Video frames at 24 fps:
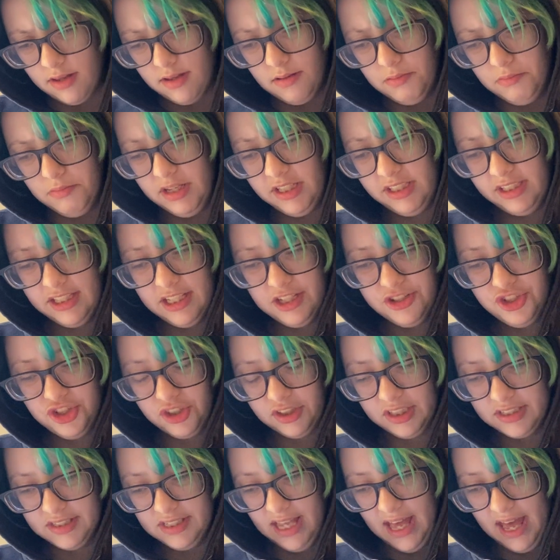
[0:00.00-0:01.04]
Mingyi shook
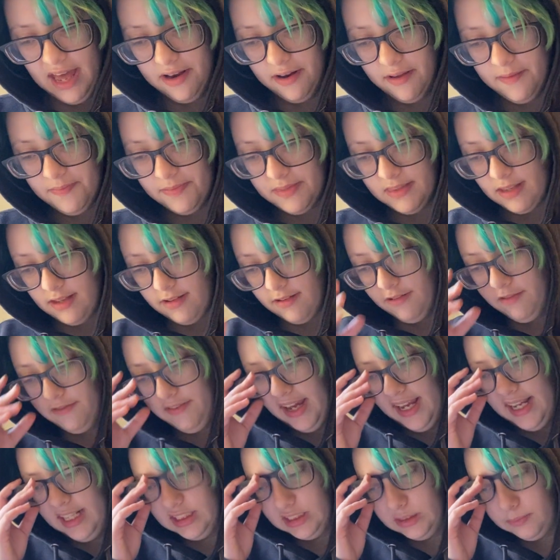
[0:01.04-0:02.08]
his head.
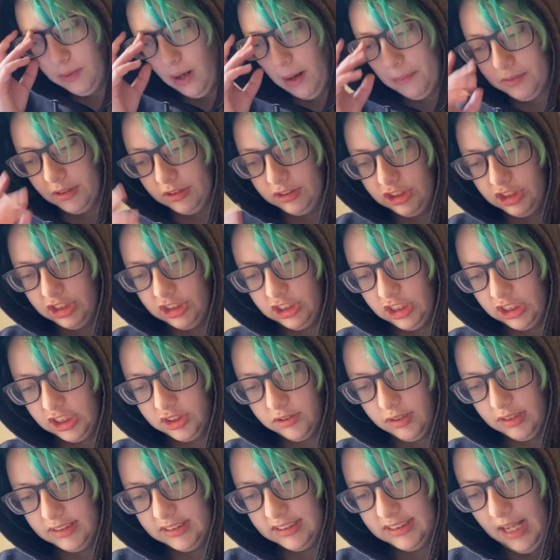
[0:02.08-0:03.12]
Veins popped on Shi
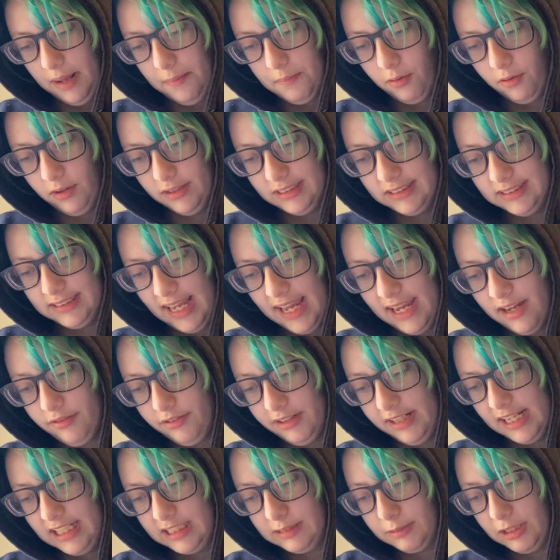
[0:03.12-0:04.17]
Qingxuan's temple, and his
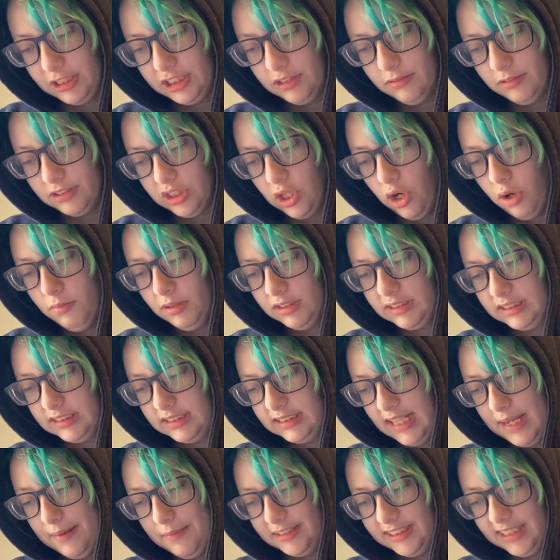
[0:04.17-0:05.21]
angry expression was almost the
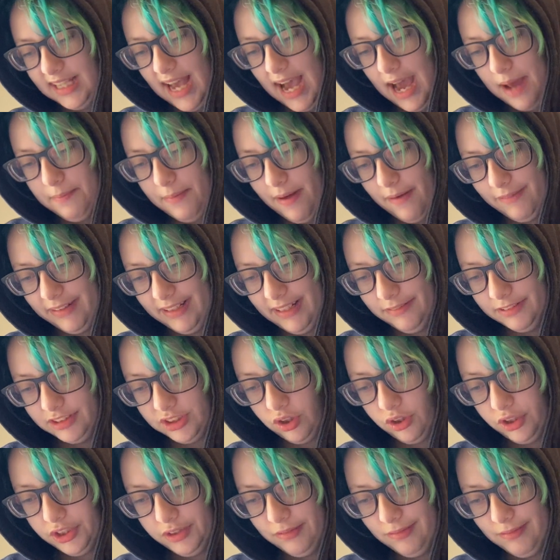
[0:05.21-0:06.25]
same as it had been when he was
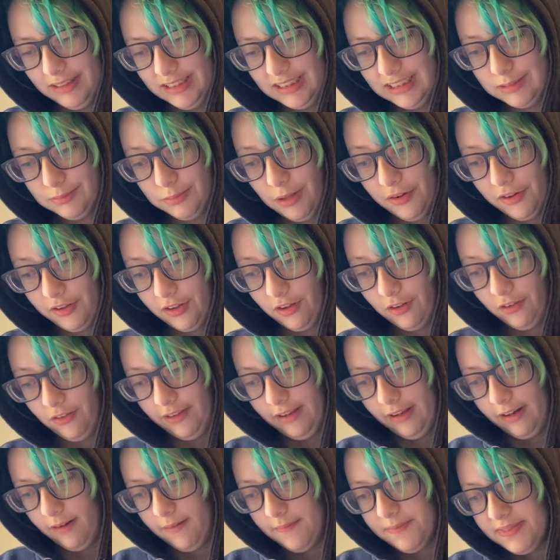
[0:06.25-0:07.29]
arguing with his brother
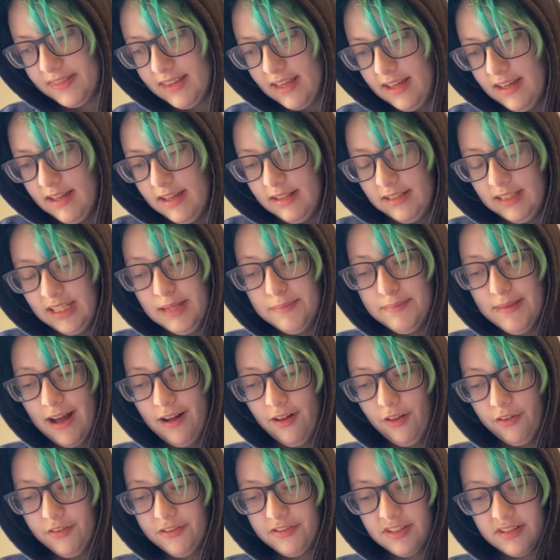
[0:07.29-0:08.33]
earlier. He
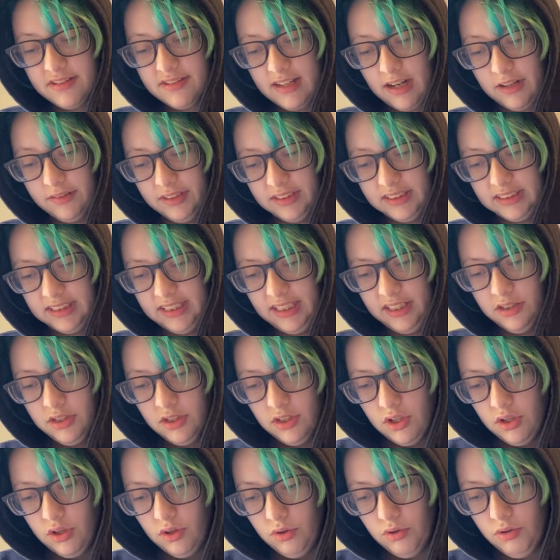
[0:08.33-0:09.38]
mouthed soundlessly,
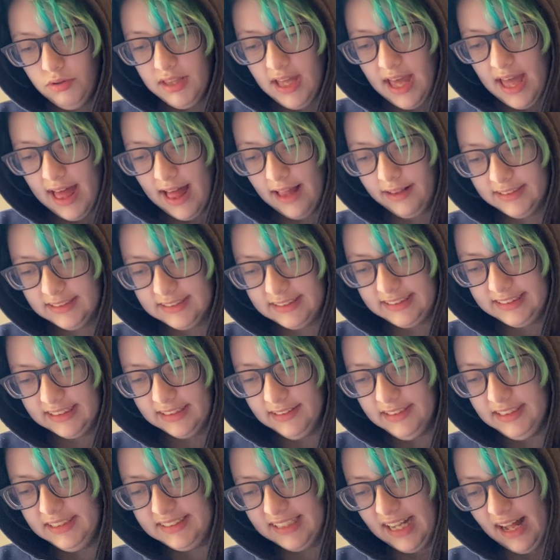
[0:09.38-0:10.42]
who the hell is
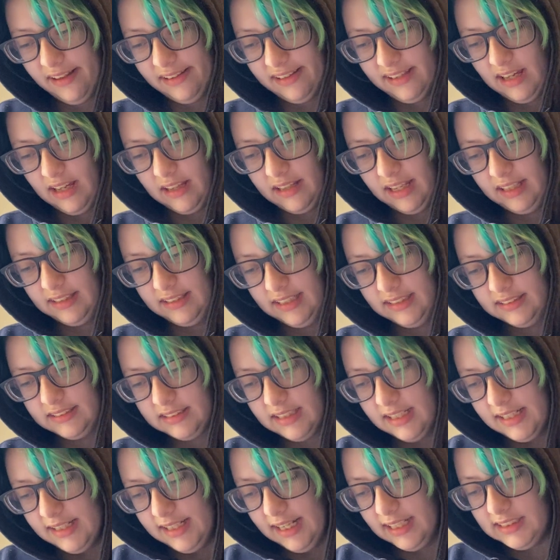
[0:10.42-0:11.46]
dilly-dallying like this?
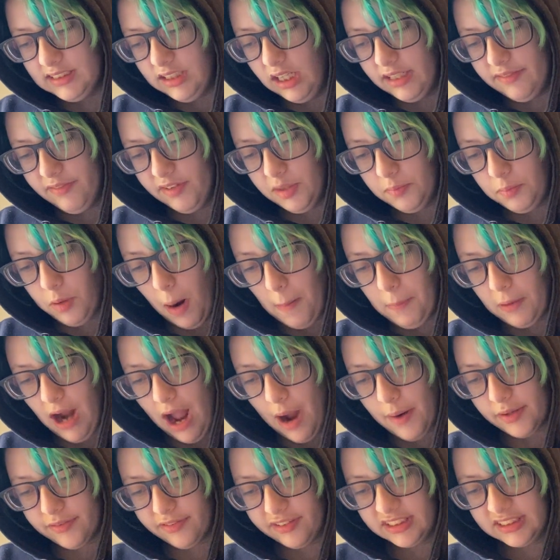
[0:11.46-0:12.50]
It's not even the proper
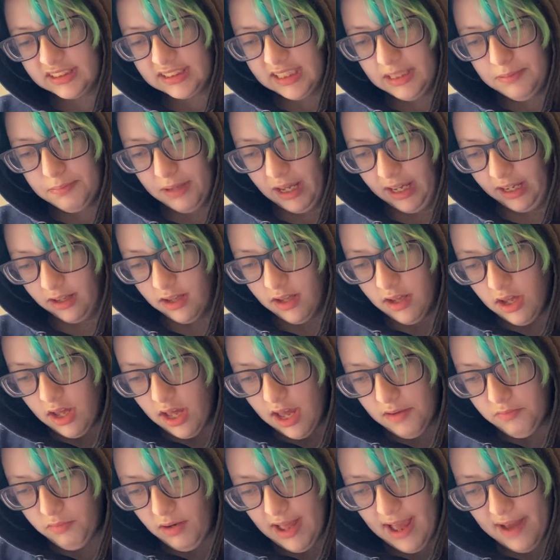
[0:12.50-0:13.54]
hour for sleeping.
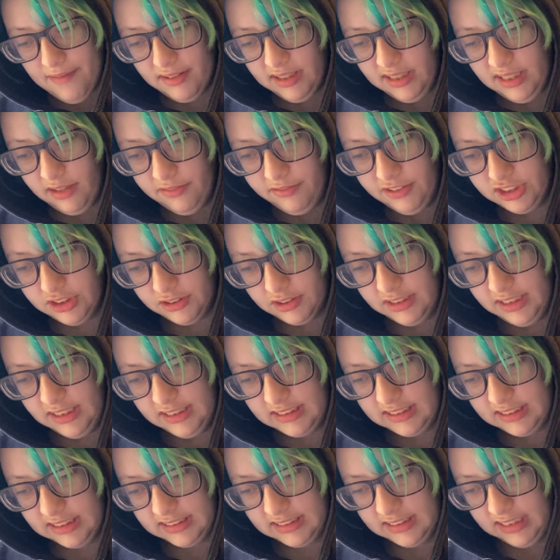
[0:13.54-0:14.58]
And what heavenly official needs
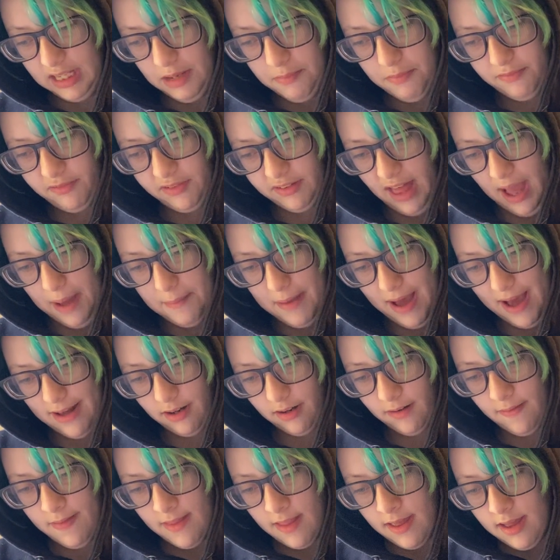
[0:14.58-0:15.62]
to sleep, for that
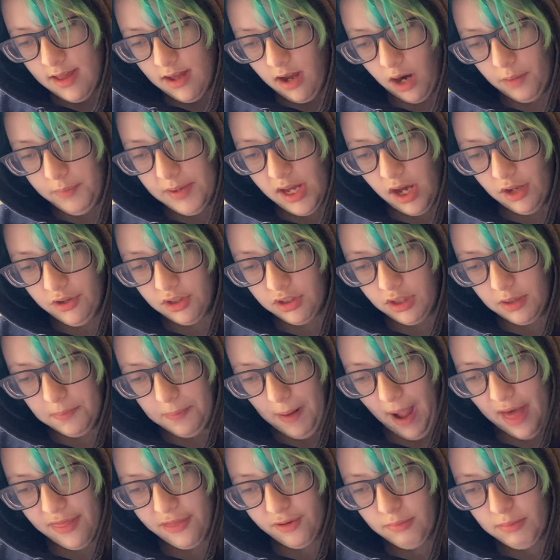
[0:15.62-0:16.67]
matter? Are we under their
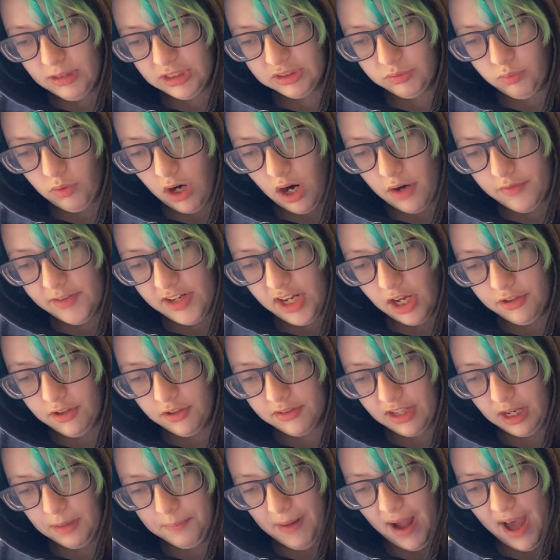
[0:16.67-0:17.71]
bathroom
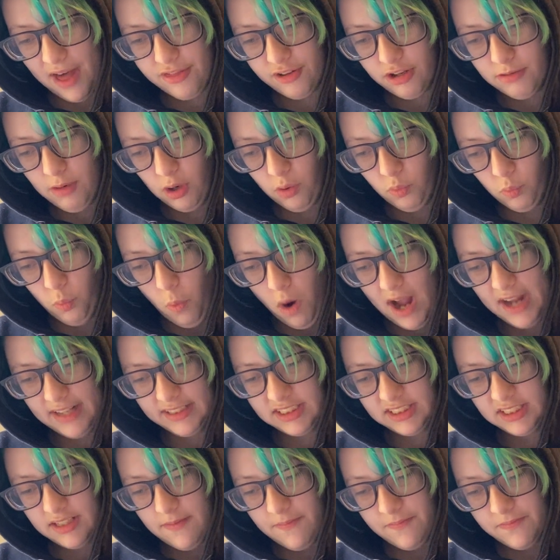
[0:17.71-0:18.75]
or
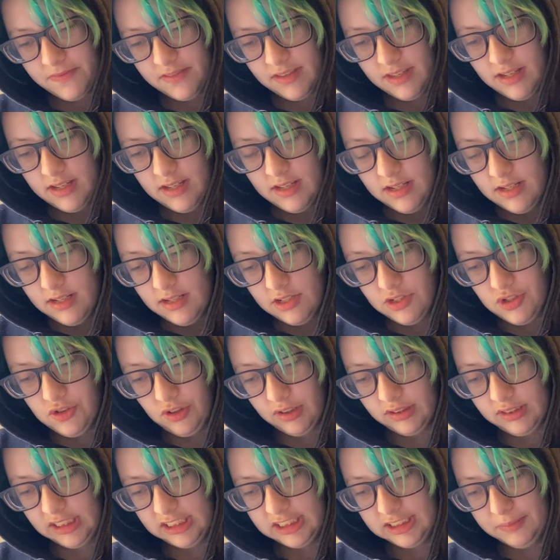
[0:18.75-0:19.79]
what?
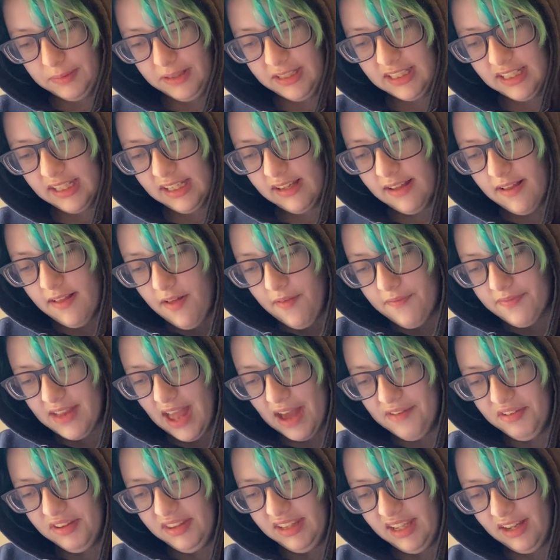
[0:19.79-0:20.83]
Strictly speaking,
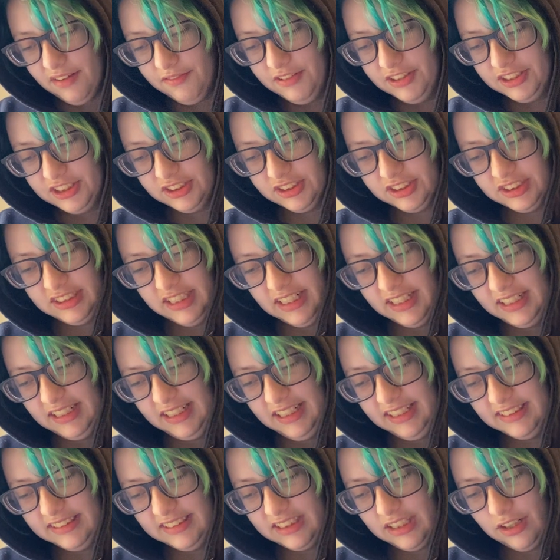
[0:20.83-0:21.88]
heavenly officials didn't
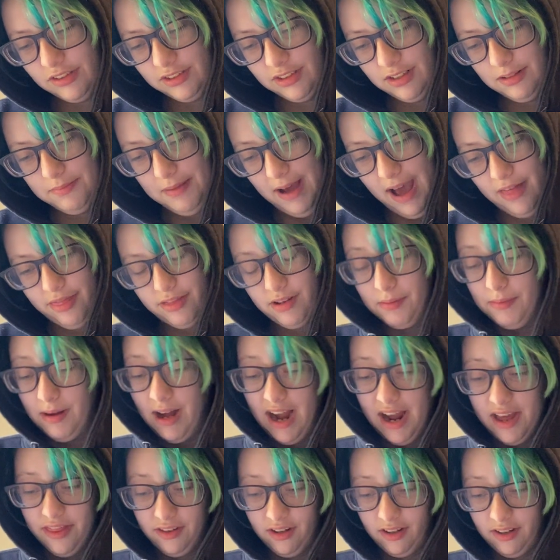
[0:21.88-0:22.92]
need to go to the bathroom
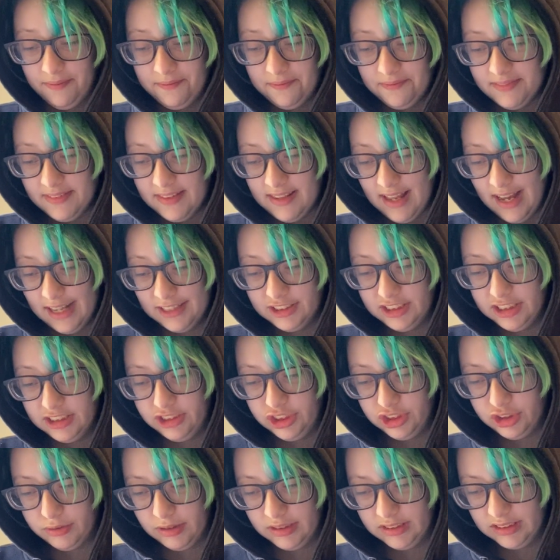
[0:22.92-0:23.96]
either. As Shi
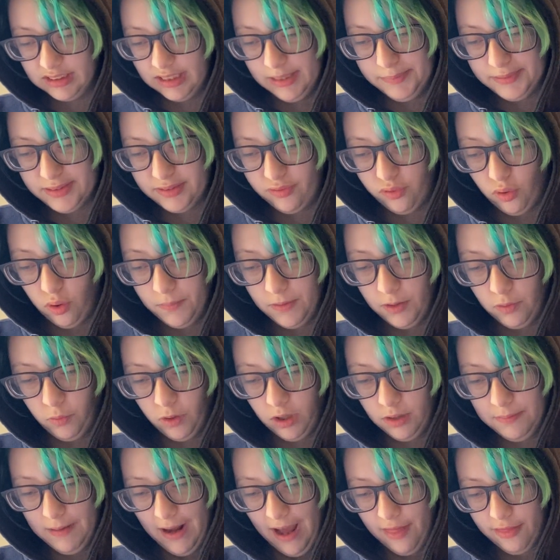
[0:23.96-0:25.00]
Qingxuan's lips formed the
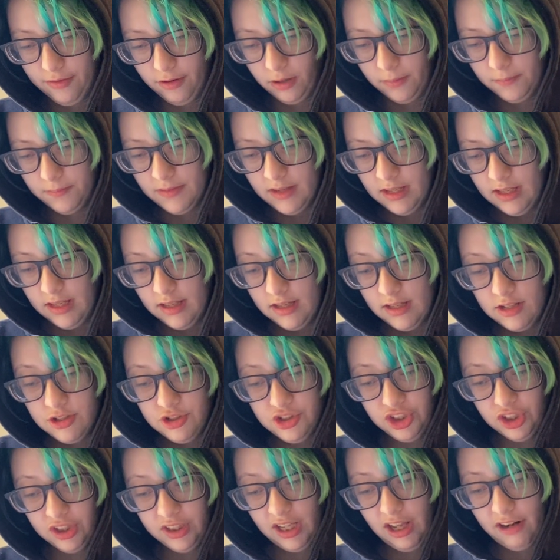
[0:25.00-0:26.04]
word bathroom,
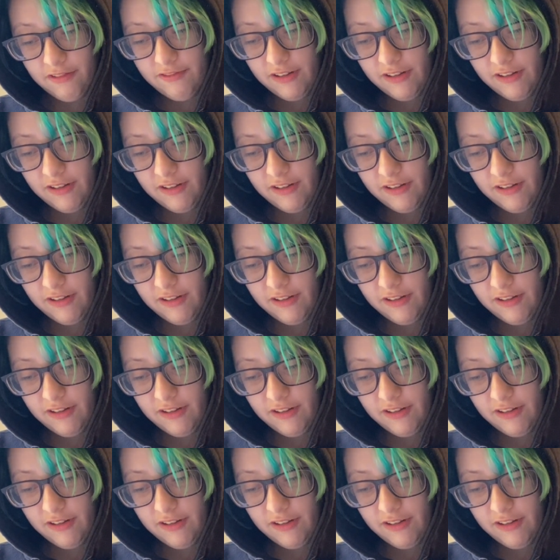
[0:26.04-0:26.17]
Shilian